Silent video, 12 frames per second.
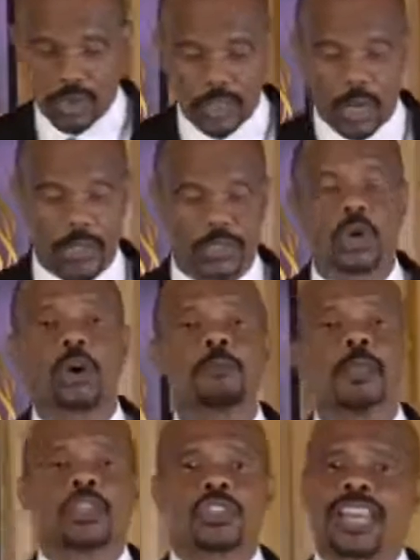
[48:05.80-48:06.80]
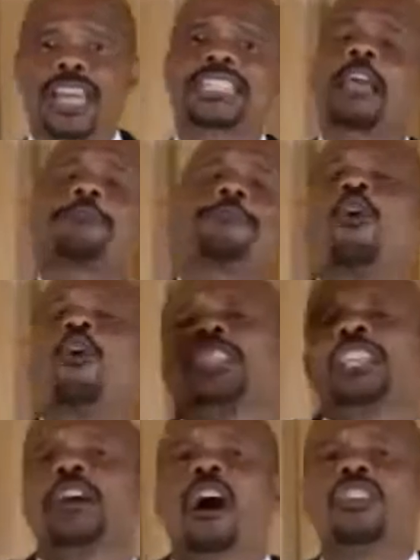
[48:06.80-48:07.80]
or so. So that is like
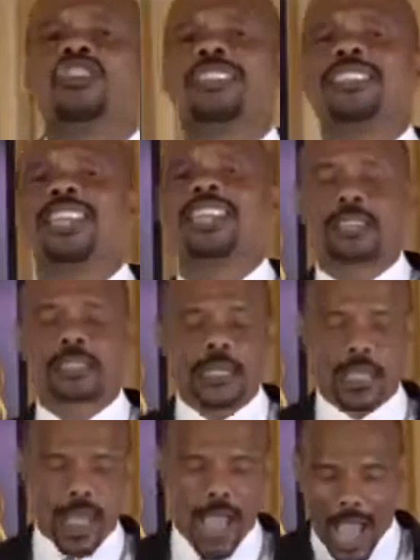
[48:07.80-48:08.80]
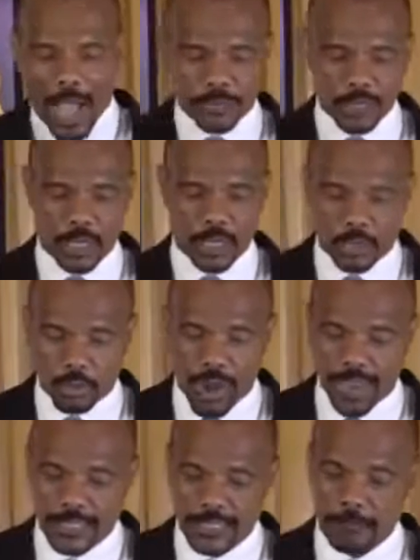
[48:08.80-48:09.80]
1400 years after
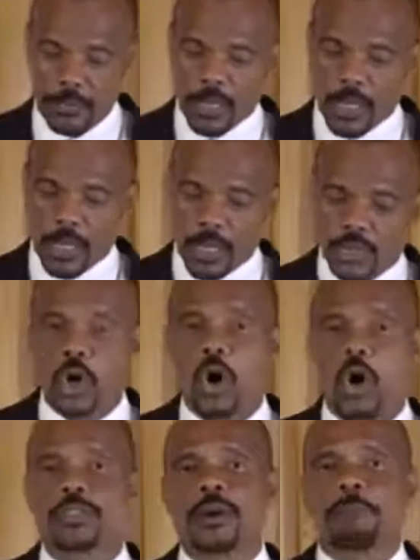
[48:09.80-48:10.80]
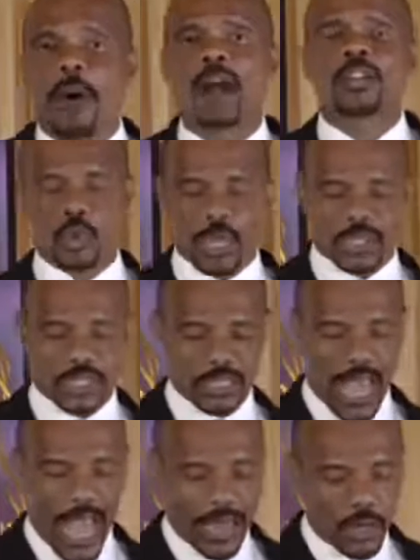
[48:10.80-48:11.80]
Christ. So the punctuations
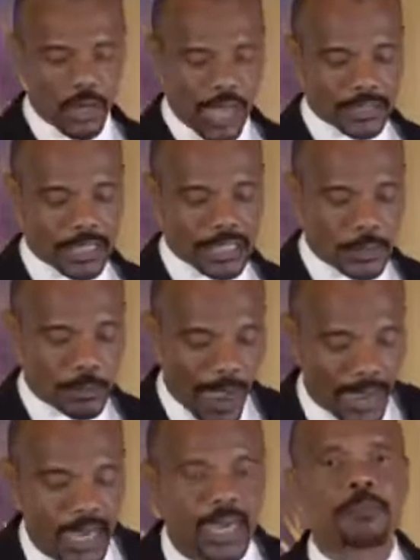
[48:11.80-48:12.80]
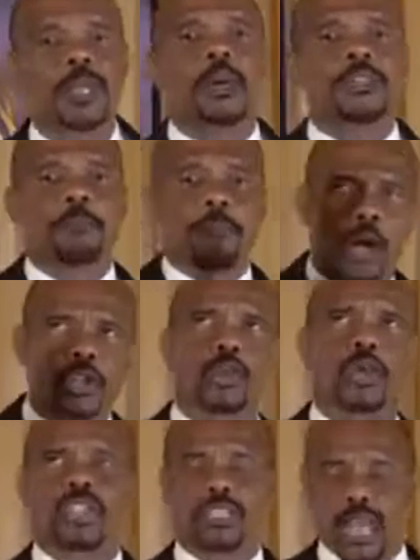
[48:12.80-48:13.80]
are not inspired. The
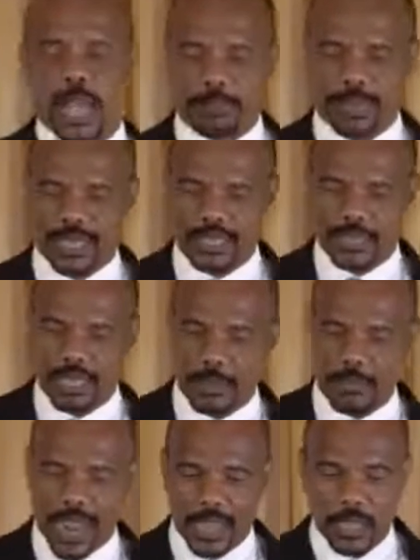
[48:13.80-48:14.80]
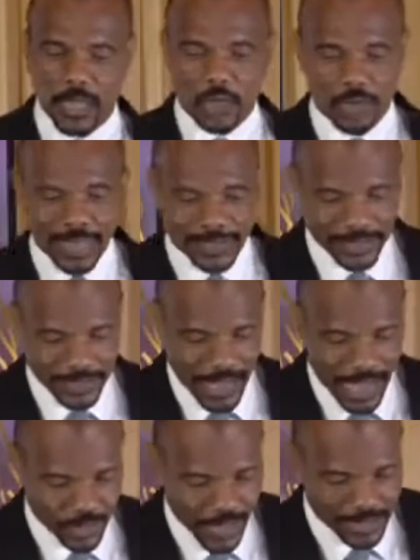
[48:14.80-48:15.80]
punctuations are placed there by trans, are uh,
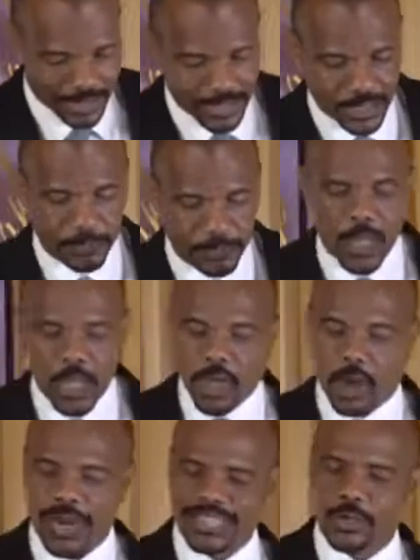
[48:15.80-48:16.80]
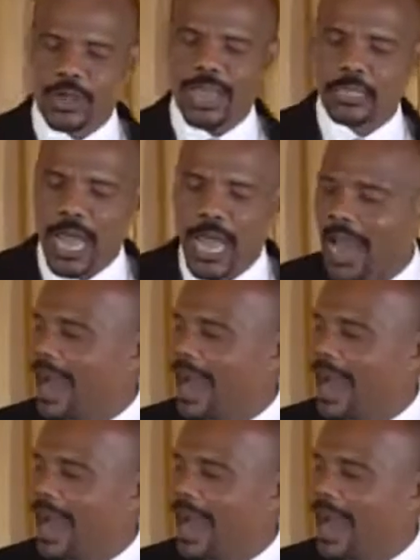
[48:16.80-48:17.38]
translated. Now let's look at uh,